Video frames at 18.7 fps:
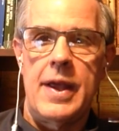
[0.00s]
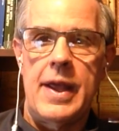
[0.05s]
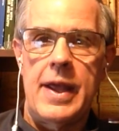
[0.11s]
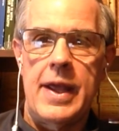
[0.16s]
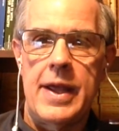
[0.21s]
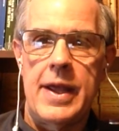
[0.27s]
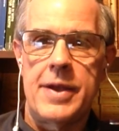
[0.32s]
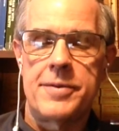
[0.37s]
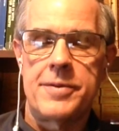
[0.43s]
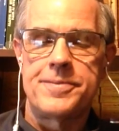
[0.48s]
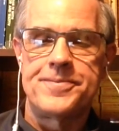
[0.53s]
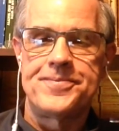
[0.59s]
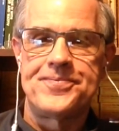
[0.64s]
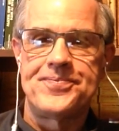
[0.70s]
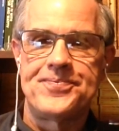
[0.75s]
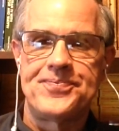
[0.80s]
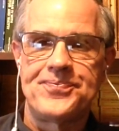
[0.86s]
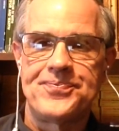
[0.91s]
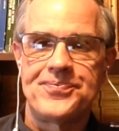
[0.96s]
And
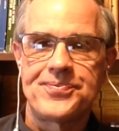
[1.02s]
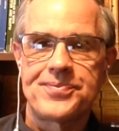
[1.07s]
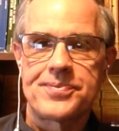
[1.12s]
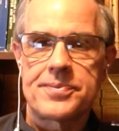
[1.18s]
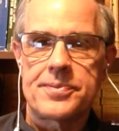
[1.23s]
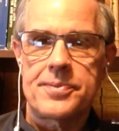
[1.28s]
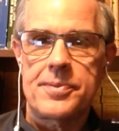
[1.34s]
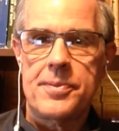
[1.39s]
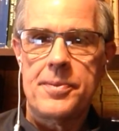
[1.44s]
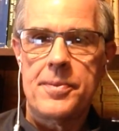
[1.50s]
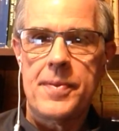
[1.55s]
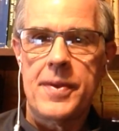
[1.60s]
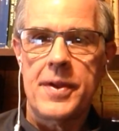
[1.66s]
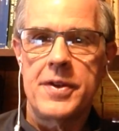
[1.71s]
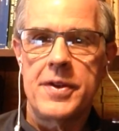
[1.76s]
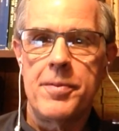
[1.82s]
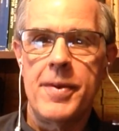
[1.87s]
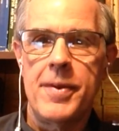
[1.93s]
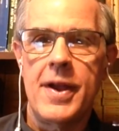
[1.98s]

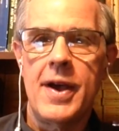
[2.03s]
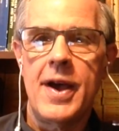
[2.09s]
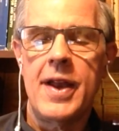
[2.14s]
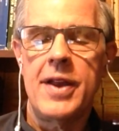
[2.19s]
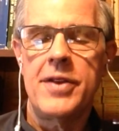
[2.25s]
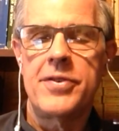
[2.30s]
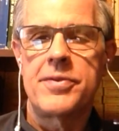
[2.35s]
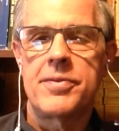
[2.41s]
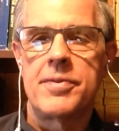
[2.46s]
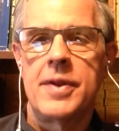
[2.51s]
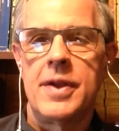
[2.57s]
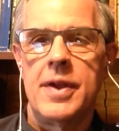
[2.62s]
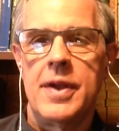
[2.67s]
to be honest,